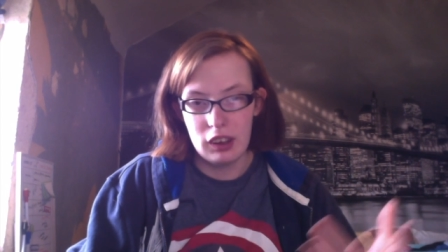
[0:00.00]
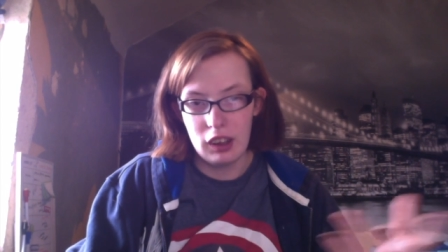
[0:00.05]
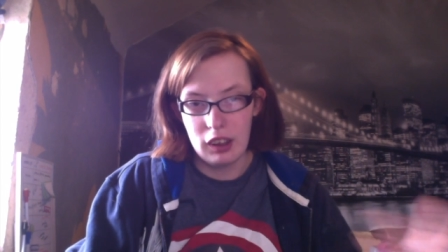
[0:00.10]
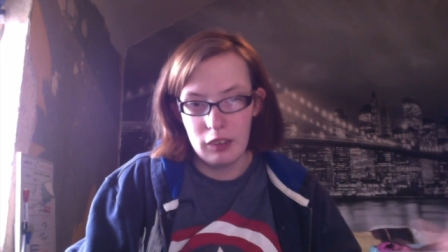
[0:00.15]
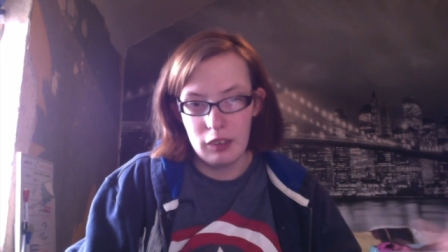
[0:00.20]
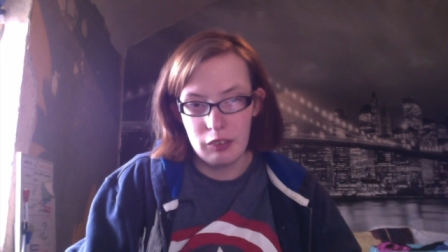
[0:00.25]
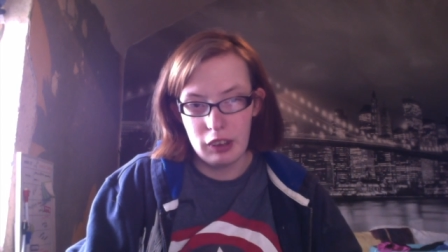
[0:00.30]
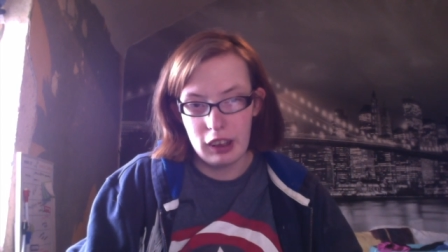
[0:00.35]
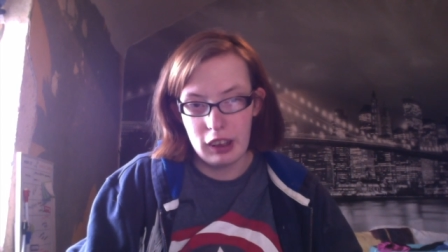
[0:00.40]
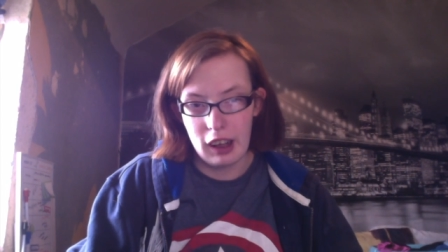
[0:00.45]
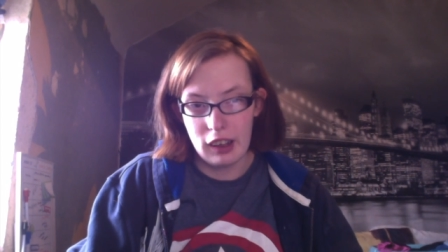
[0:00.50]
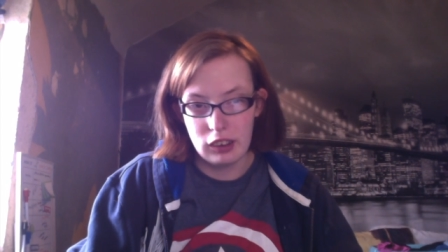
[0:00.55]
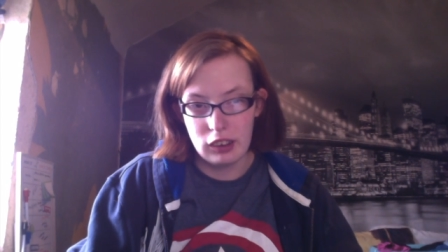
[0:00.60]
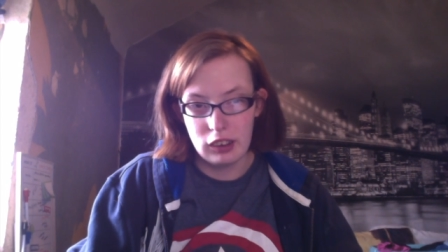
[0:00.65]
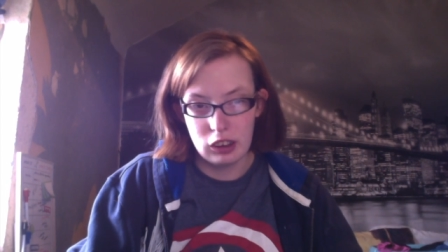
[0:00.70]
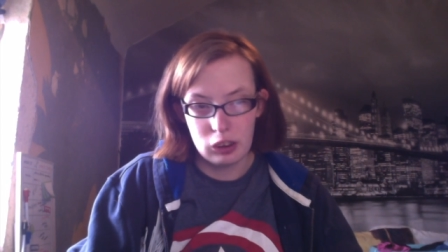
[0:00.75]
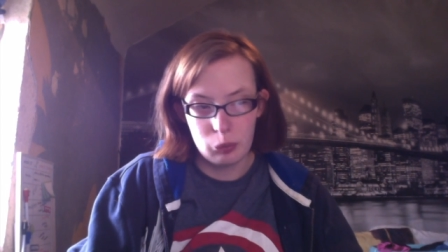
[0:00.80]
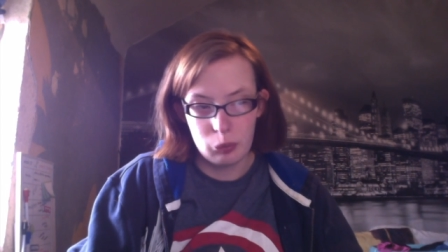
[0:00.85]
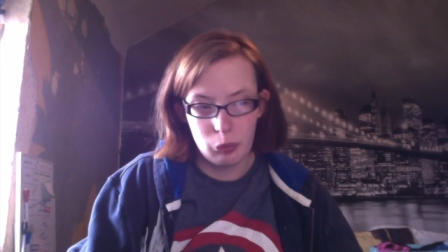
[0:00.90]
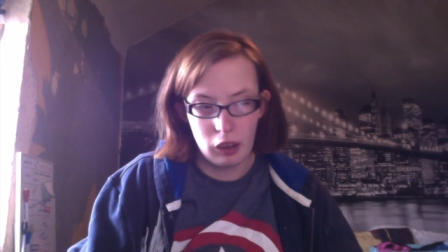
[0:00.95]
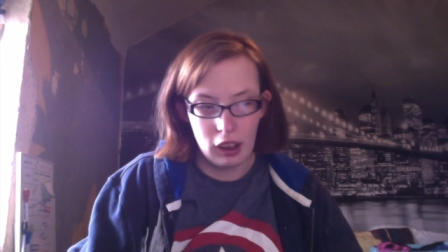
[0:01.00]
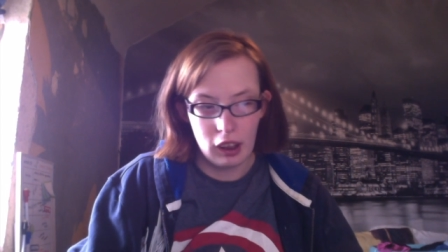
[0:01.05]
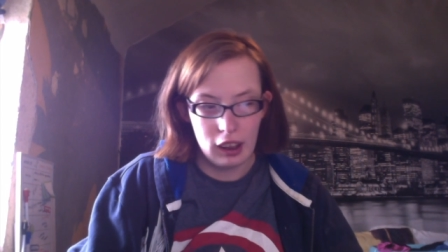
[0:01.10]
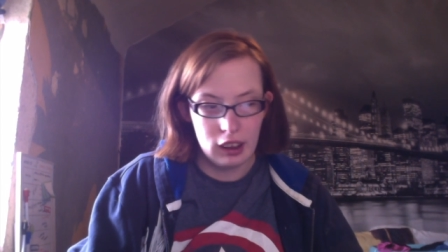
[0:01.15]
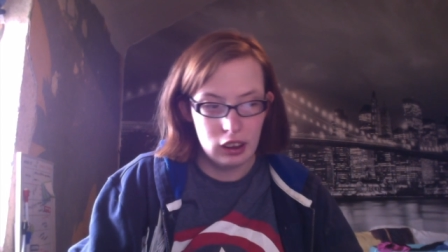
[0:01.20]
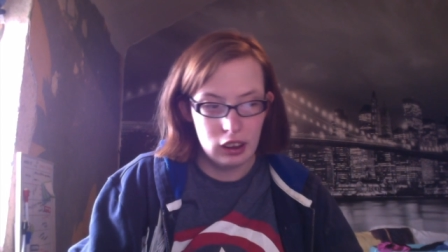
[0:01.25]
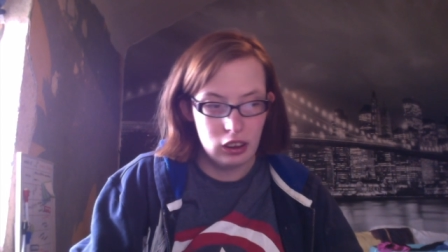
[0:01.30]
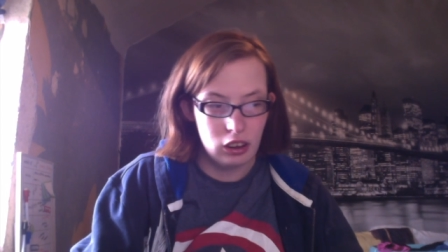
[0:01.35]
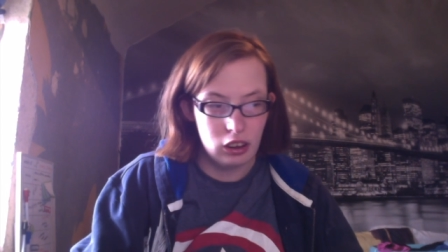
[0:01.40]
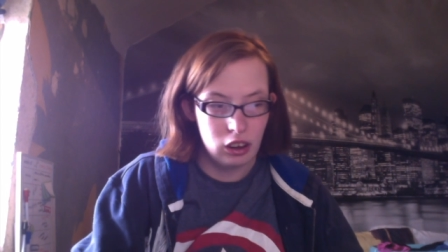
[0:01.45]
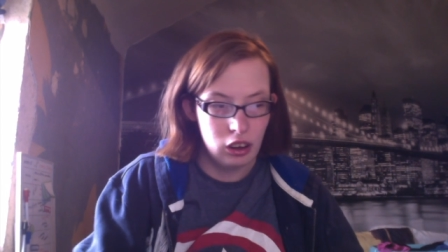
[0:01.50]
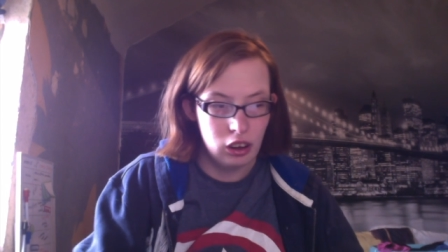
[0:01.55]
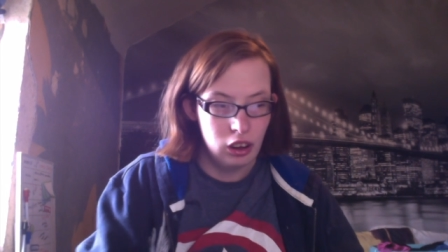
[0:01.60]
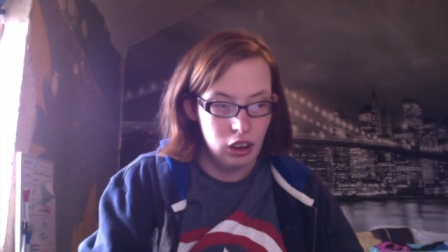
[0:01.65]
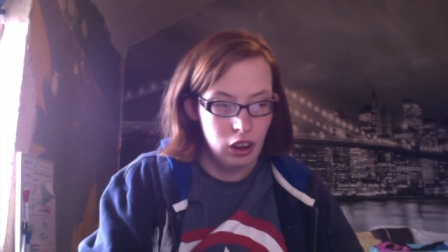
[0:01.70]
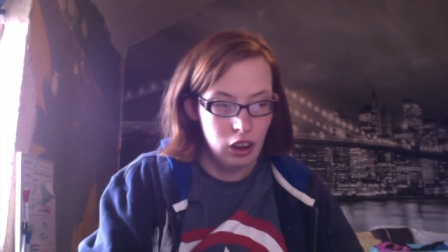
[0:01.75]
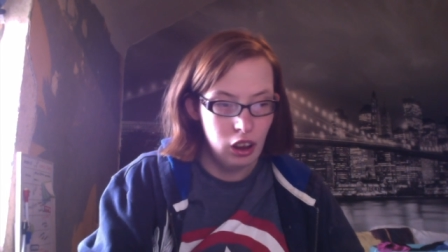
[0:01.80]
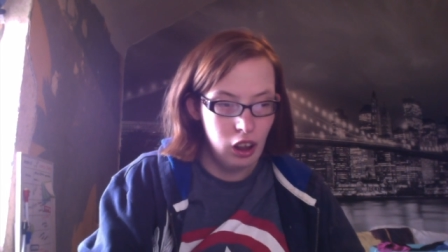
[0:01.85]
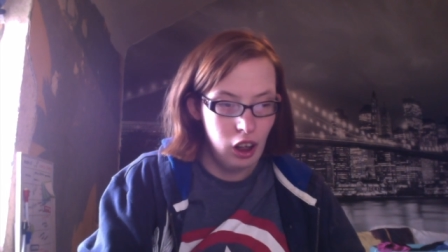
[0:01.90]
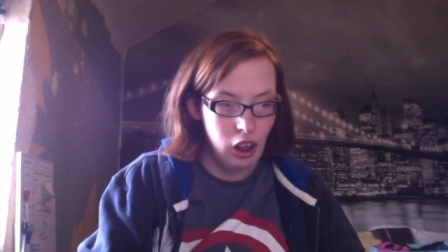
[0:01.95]
if you get inspired.
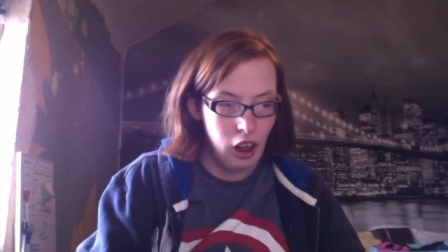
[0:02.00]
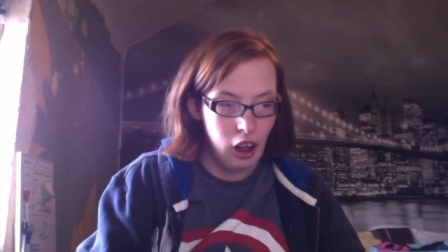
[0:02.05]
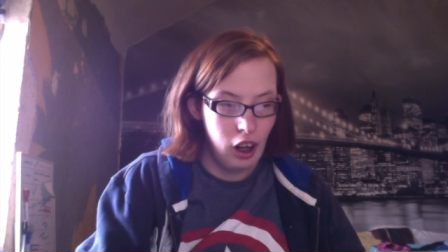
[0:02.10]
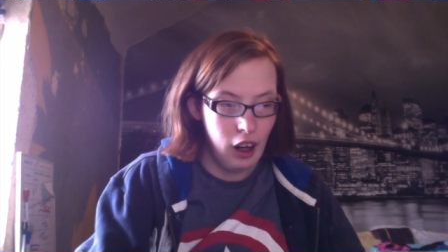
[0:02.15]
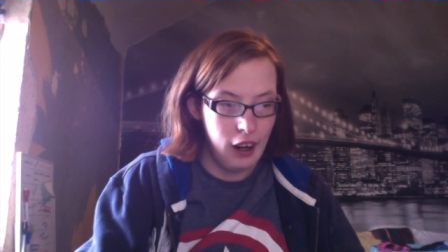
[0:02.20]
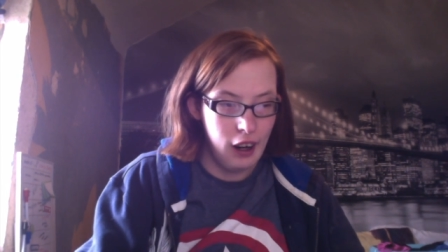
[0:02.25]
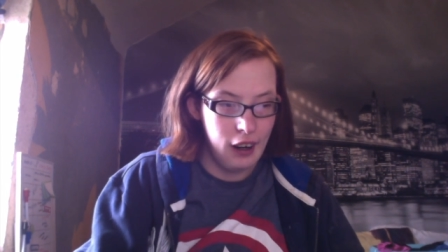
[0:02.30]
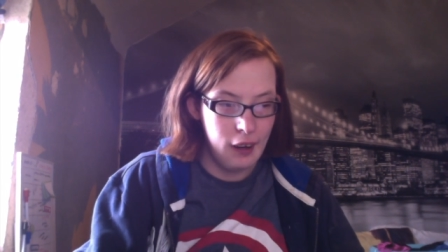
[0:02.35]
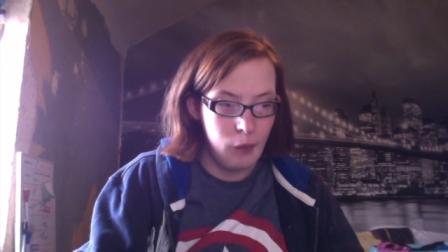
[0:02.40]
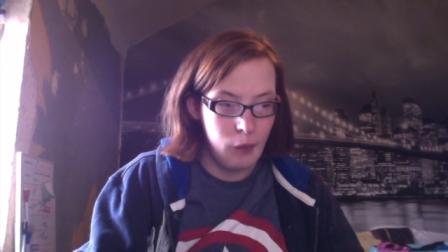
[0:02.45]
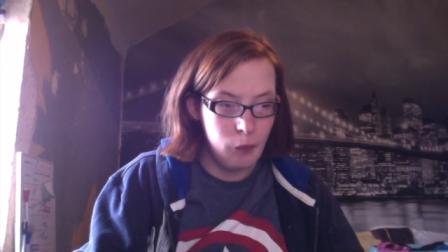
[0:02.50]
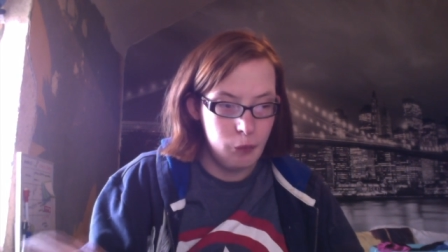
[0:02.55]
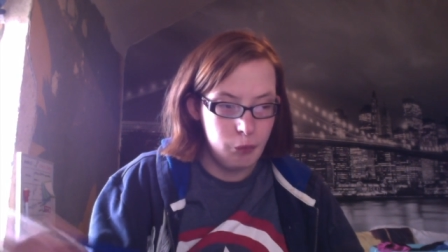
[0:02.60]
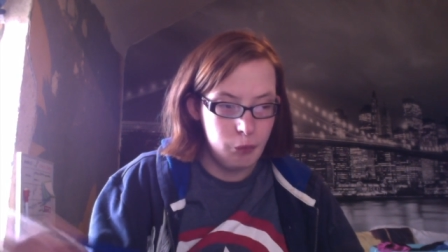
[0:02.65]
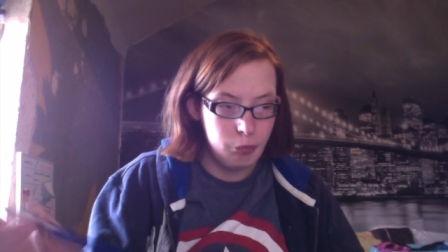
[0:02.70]
Um,